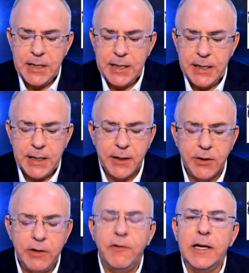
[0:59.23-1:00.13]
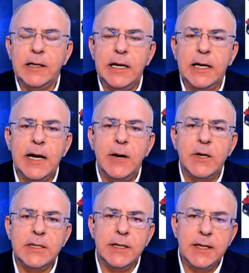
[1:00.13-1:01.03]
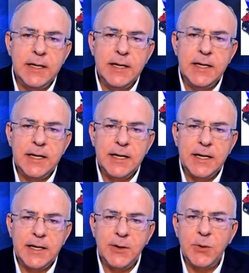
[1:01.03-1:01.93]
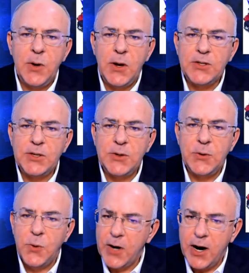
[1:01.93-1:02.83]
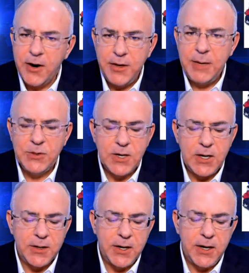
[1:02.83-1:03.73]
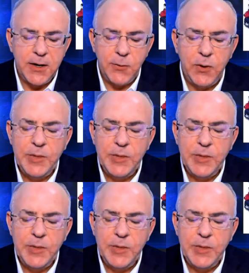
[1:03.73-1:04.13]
And our good friend Leighton Howerton, who also wrote our theme song there,